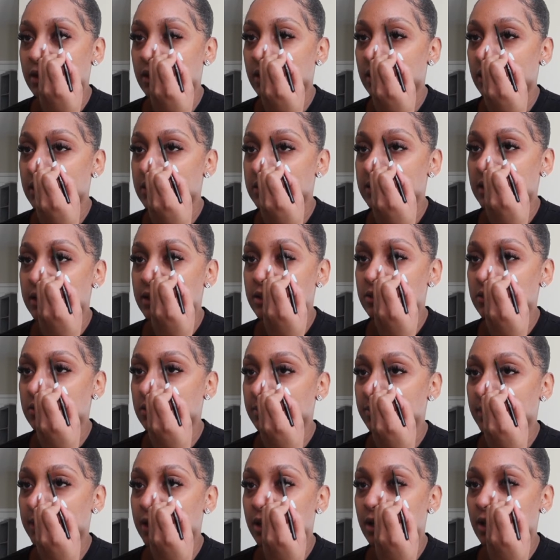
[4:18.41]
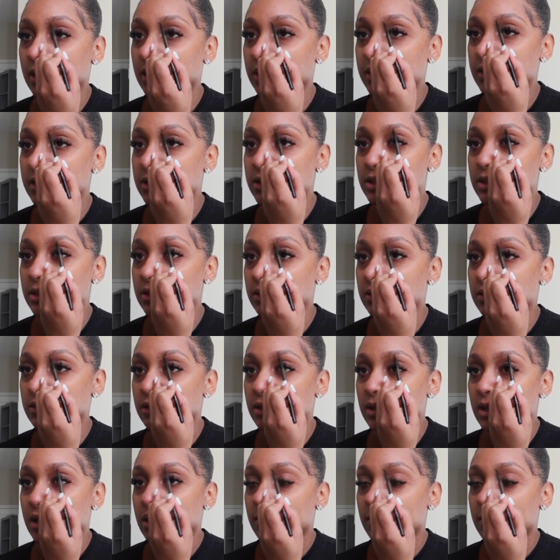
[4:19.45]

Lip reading: it's like super harsh, you know.